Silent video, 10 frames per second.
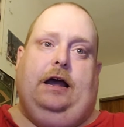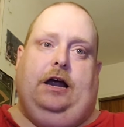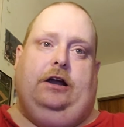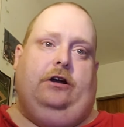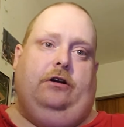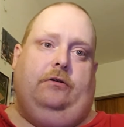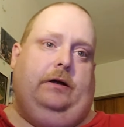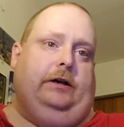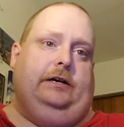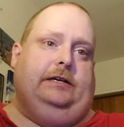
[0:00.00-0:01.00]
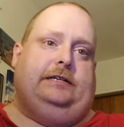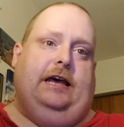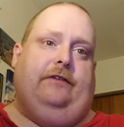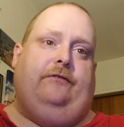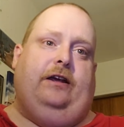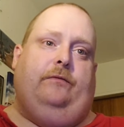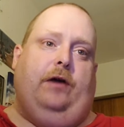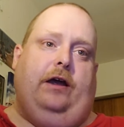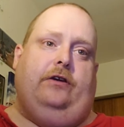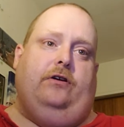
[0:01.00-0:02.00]
Errors
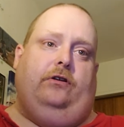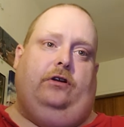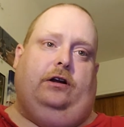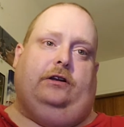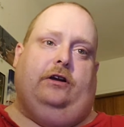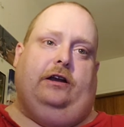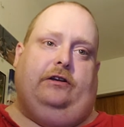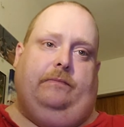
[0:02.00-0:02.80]
everywhere you look, they